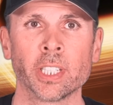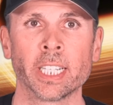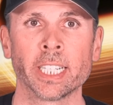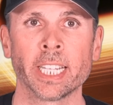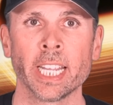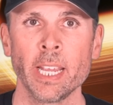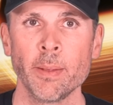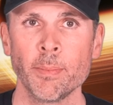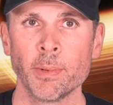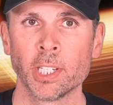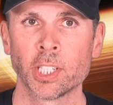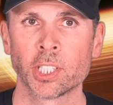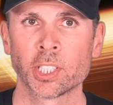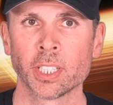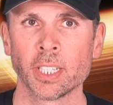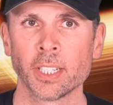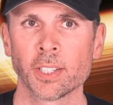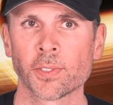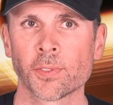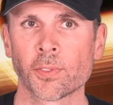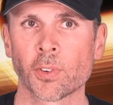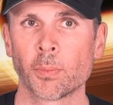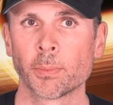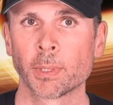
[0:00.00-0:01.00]
and images
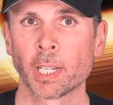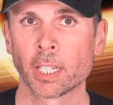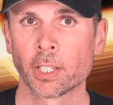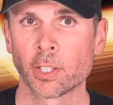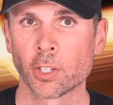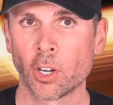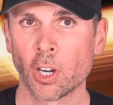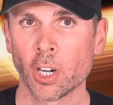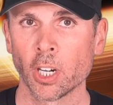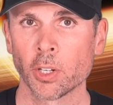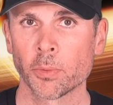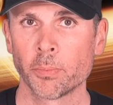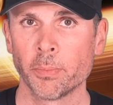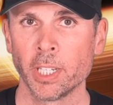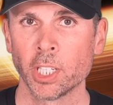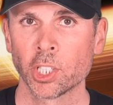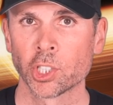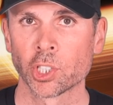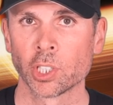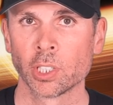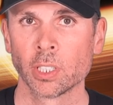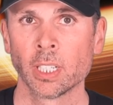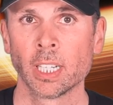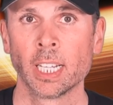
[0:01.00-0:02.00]
from the DART
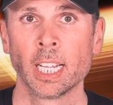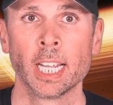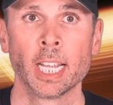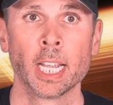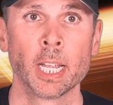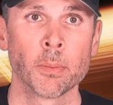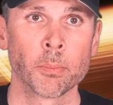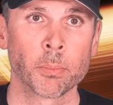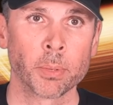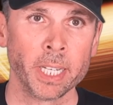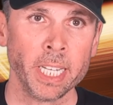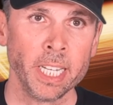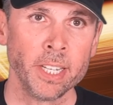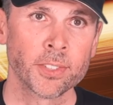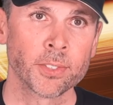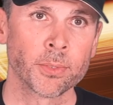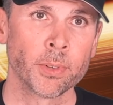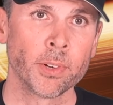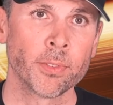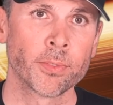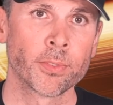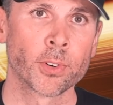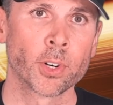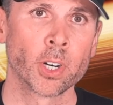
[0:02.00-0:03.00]
mission, please
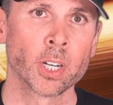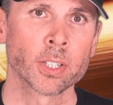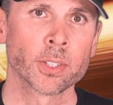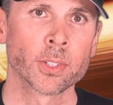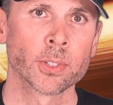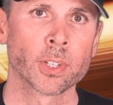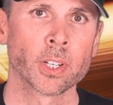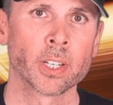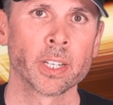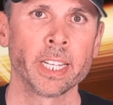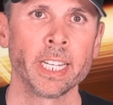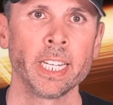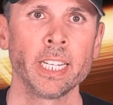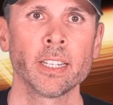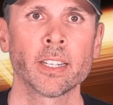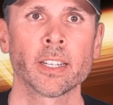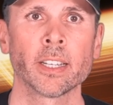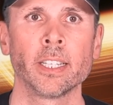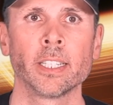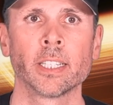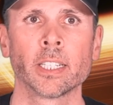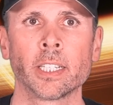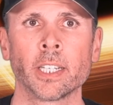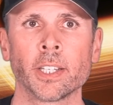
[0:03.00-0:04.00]
refer to the link
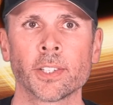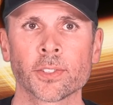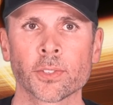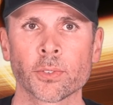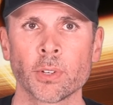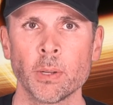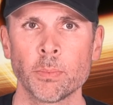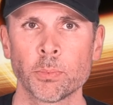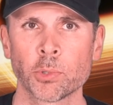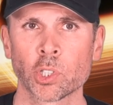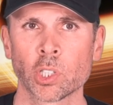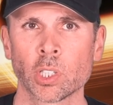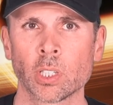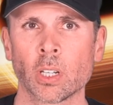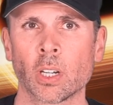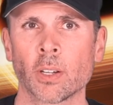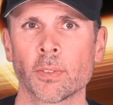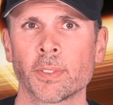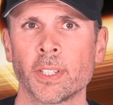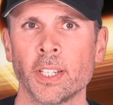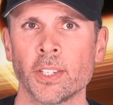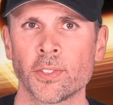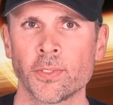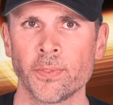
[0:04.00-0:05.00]
in the description of
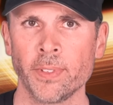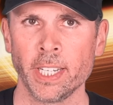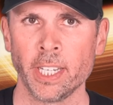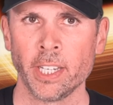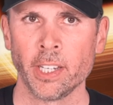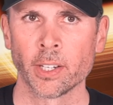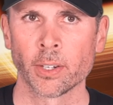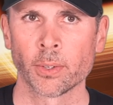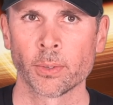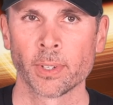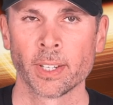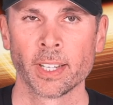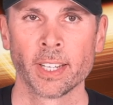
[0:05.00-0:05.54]
this video.